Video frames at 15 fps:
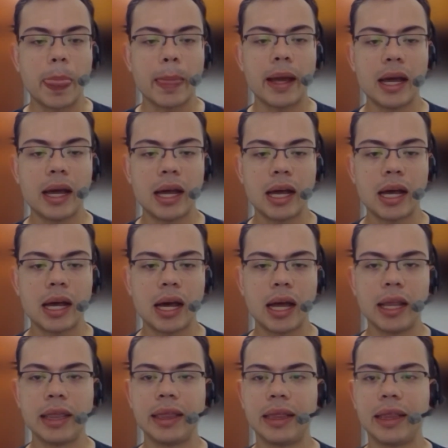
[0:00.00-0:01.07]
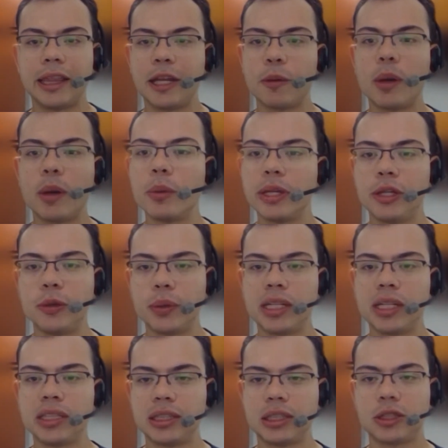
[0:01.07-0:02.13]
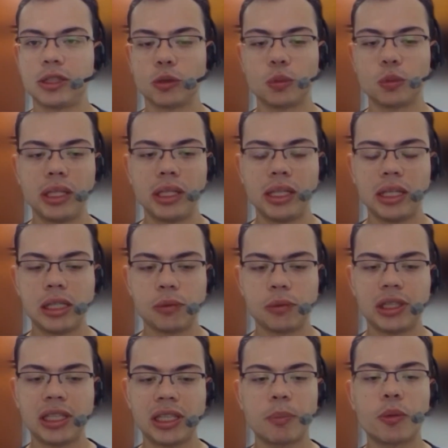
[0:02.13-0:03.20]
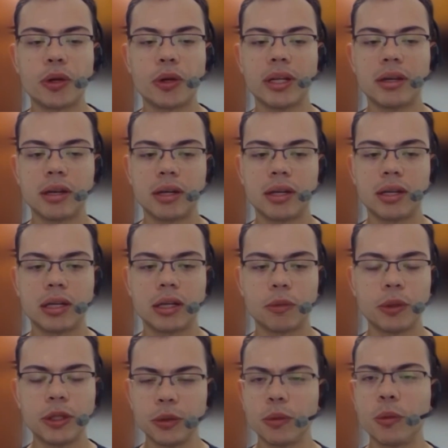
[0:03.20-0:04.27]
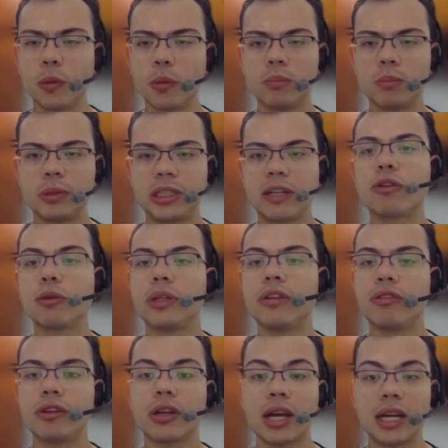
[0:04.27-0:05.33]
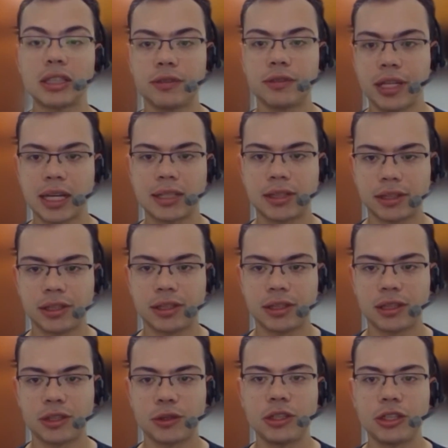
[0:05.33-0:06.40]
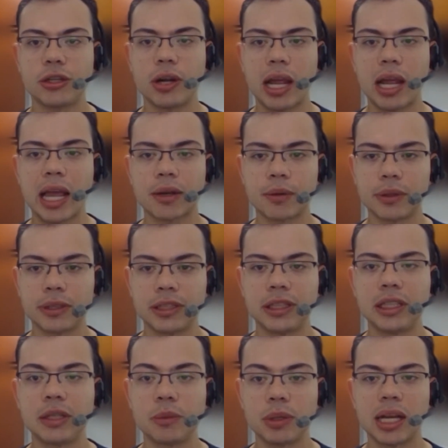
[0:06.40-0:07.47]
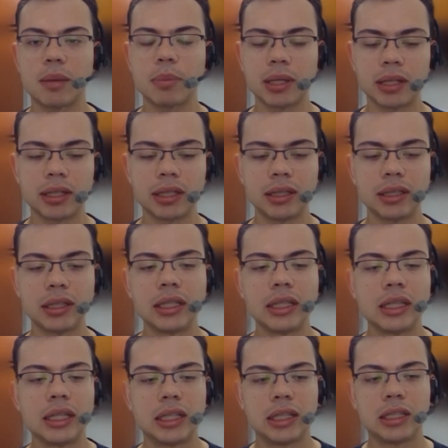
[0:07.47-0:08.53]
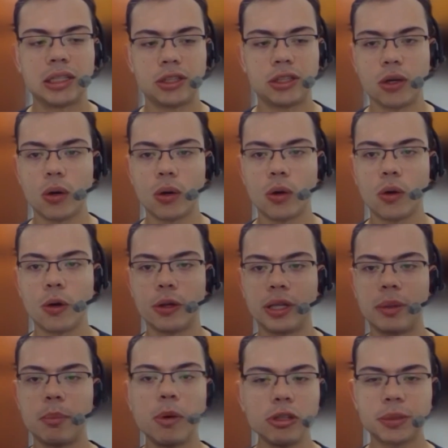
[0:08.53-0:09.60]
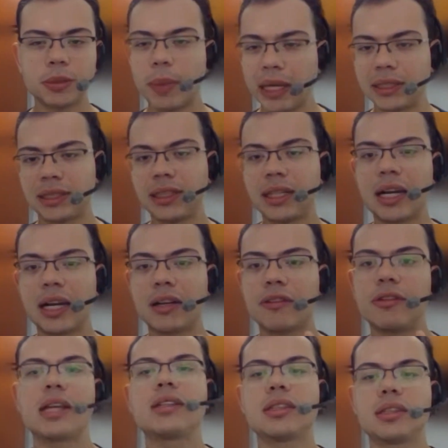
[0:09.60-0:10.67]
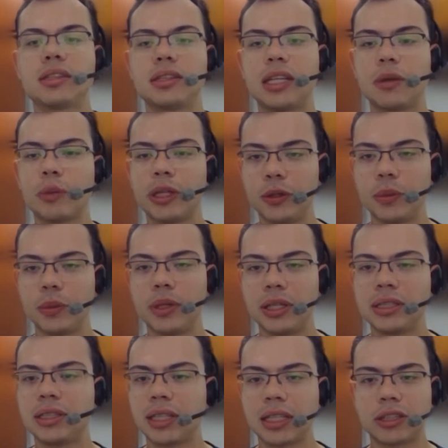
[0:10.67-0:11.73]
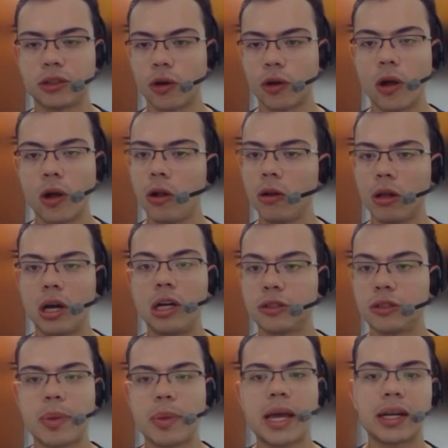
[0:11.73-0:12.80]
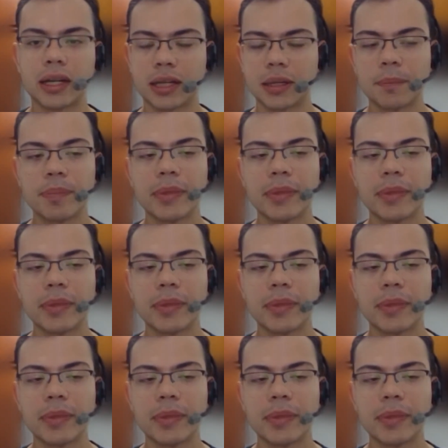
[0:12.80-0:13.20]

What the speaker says: Uh, the way we do it is we separate, we do several different kinds of tests to ensure accuracy and reliability. So the most basic kind of tests that we do, and these tests are all automatic.